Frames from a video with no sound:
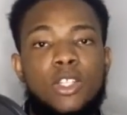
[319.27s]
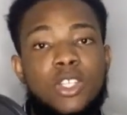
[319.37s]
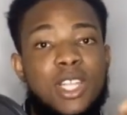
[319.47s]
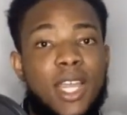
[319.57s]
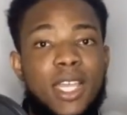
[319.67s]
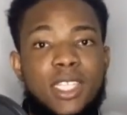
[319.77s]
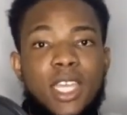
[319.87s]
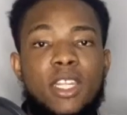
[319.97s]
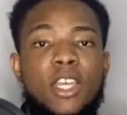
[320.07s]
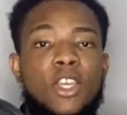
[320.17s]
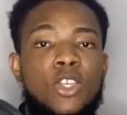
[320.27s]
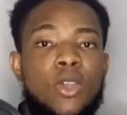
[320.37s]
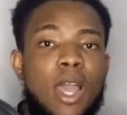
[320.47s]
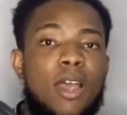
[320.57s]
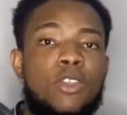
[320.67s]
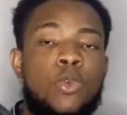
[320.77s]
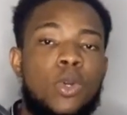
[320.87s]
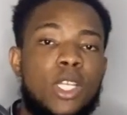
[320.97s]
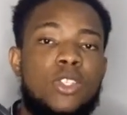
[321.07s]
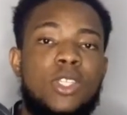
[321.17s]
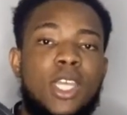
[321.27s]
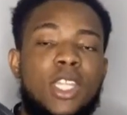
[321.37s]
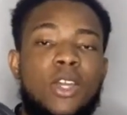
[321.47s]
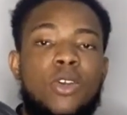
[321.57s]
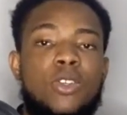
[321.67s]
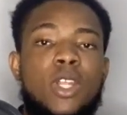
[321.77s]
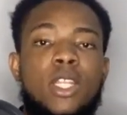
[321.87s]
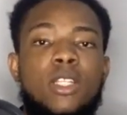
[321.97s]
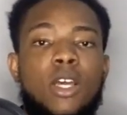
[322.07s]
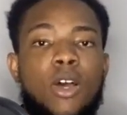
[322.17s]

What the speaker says: Just like I said, you wanted to get 100